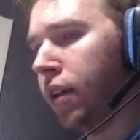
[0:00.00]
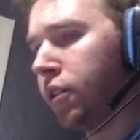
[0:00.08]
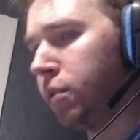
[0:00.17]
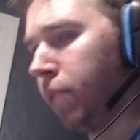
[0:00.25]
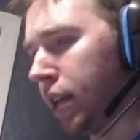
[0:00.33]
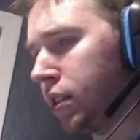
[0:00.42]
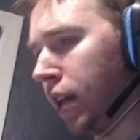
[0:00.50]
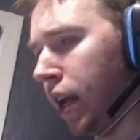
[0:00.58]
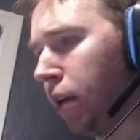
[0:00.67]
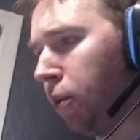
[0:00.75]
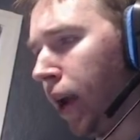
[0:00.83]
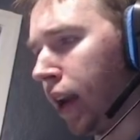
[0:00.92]
So you might
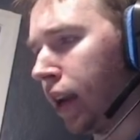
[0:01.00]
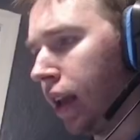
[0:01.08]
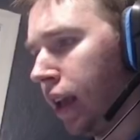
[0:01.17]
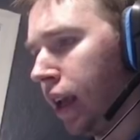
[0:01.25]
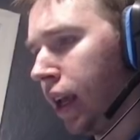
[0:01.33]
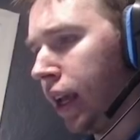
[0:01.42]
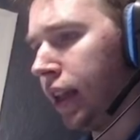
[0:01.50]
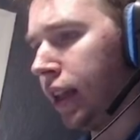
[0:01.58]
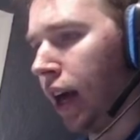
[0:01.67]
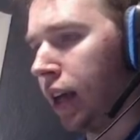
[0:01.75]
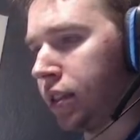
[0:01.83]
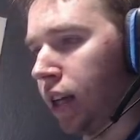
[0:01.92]
say, wait, he
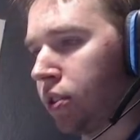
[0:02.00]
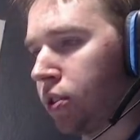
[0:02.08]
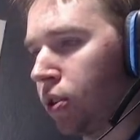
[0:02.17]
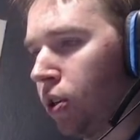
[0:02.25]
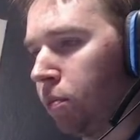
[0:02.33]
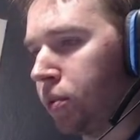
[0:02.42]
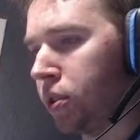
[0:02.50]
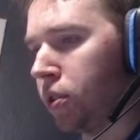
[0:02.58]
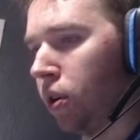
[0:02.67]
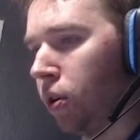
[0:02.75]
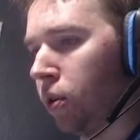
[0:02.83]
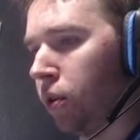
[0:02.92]
lost less troops,
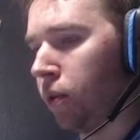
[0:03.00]
so